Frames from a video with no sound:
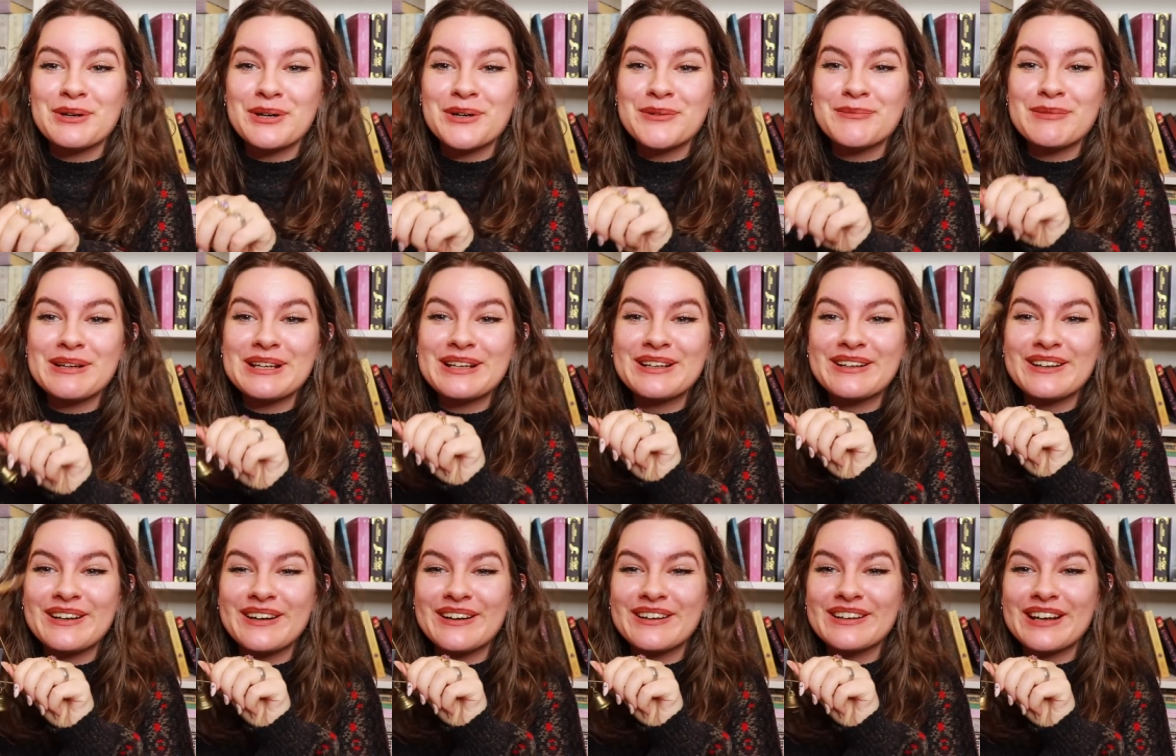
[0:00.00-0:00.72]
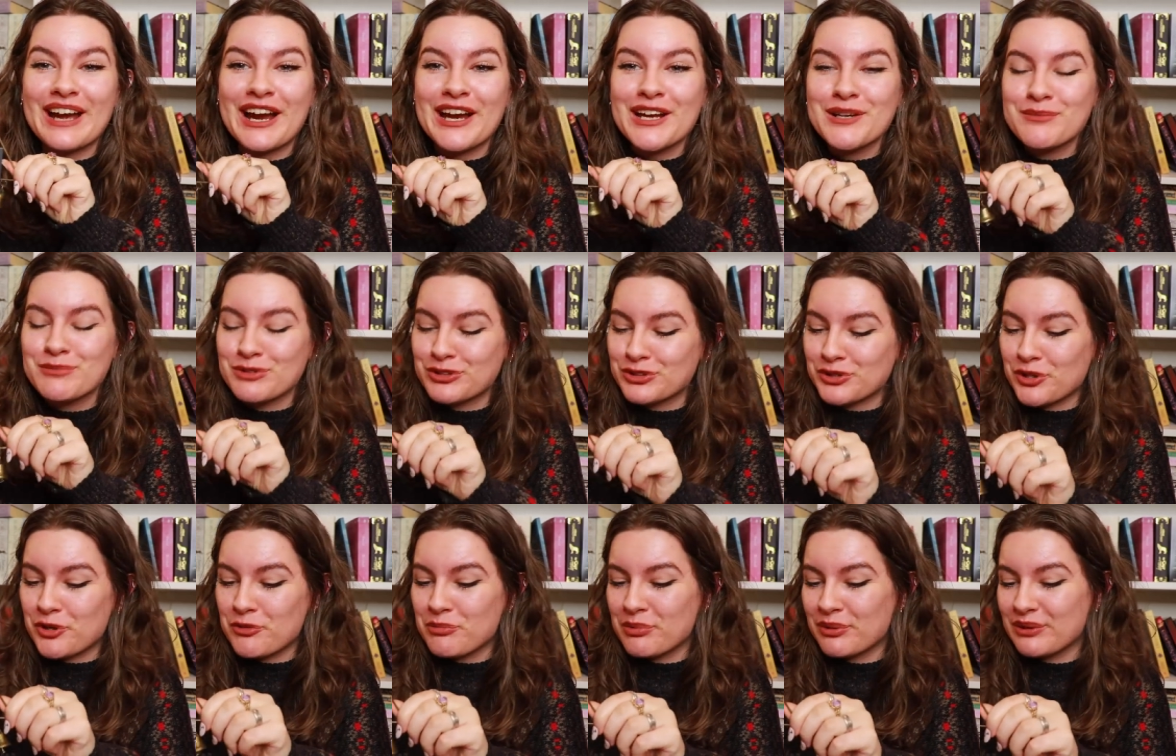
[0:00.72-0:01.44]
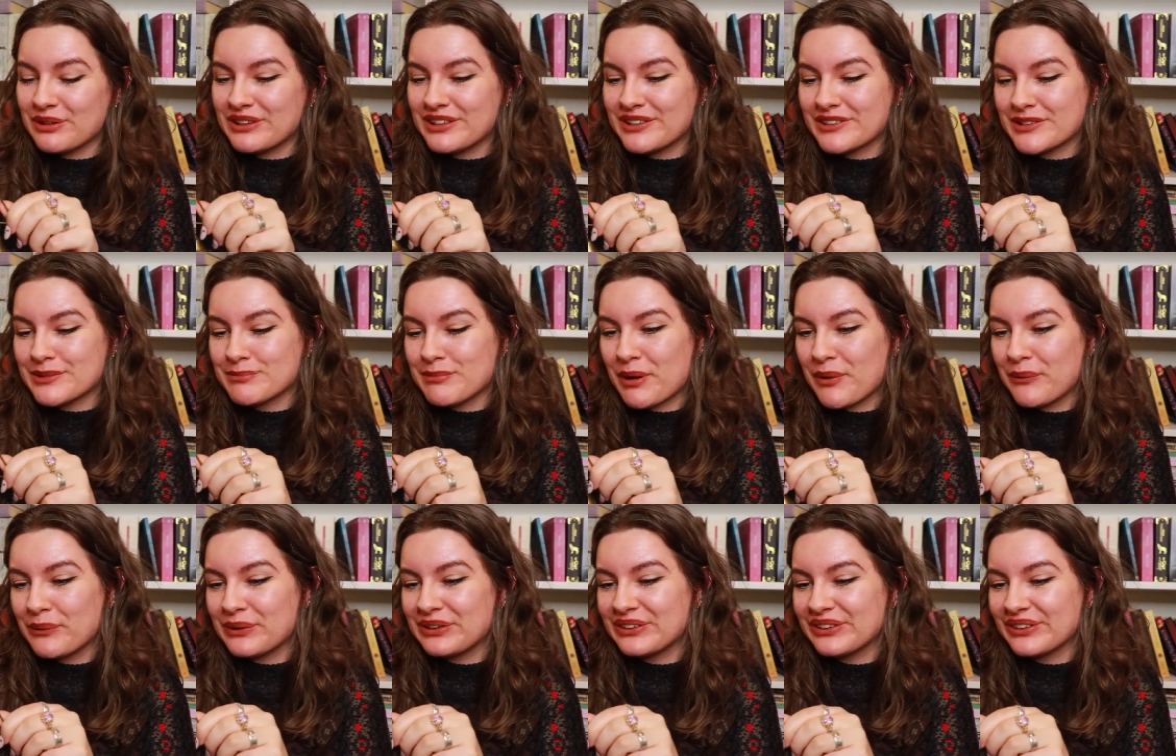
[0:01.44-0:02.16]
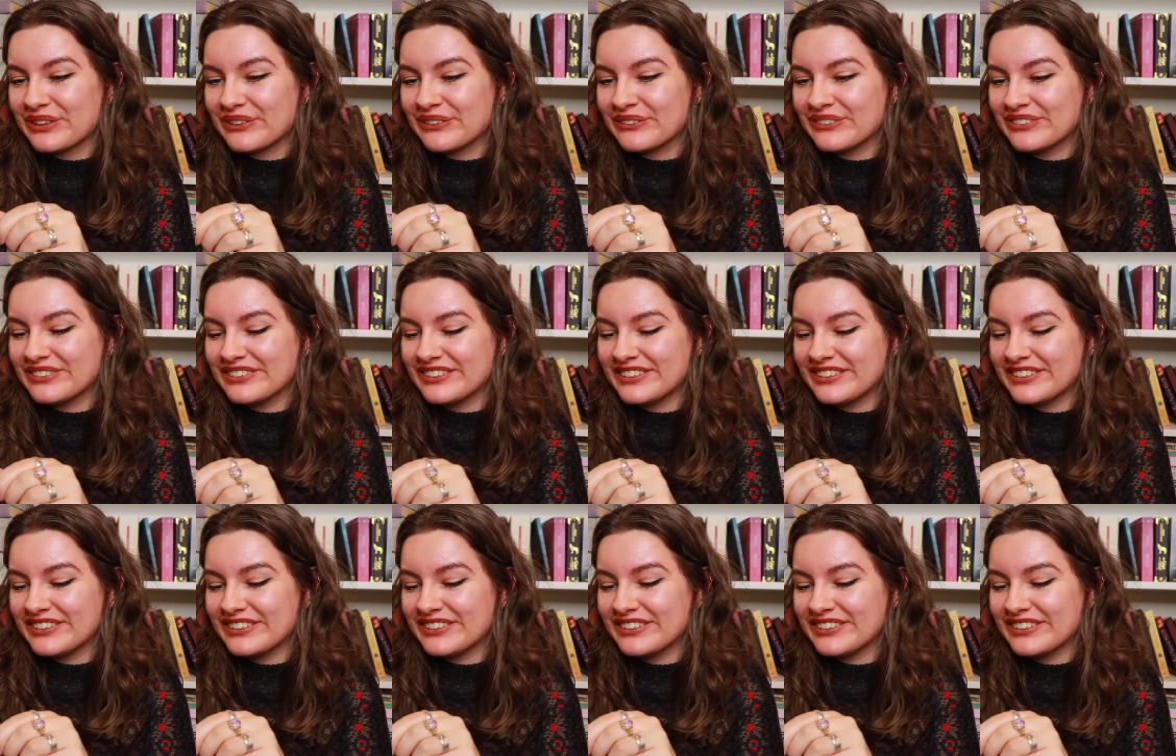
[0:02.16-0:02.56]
Oh my god, I am so putting this in my window.